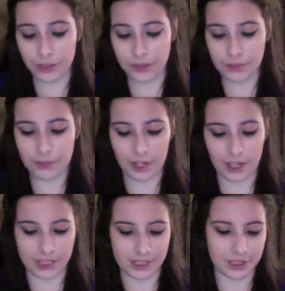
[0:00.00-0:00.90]
coupon.
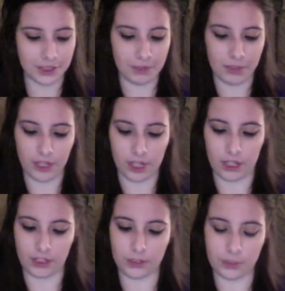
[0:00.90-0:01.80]
Is this a coupon? A uh,
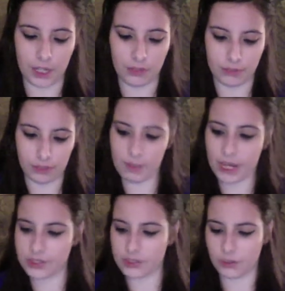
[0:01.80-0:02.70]
coupon for a
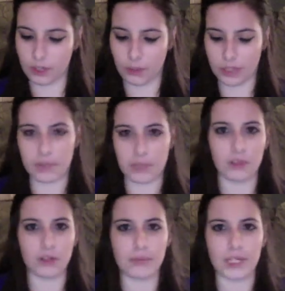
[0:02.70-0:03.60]
pet store where the people
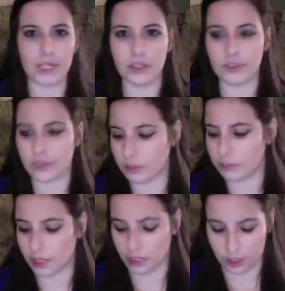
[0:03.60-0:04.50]
are mean, so I'm
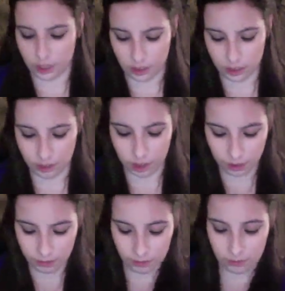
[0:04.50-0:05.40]
not going to go there.
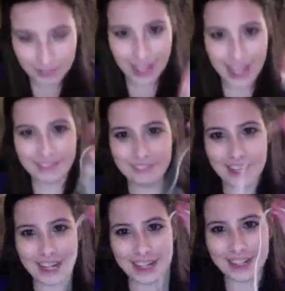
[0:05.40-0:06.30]

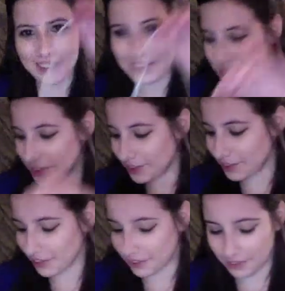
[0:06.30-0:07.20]
Headband.
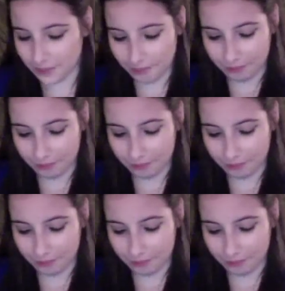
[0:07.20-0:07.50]
I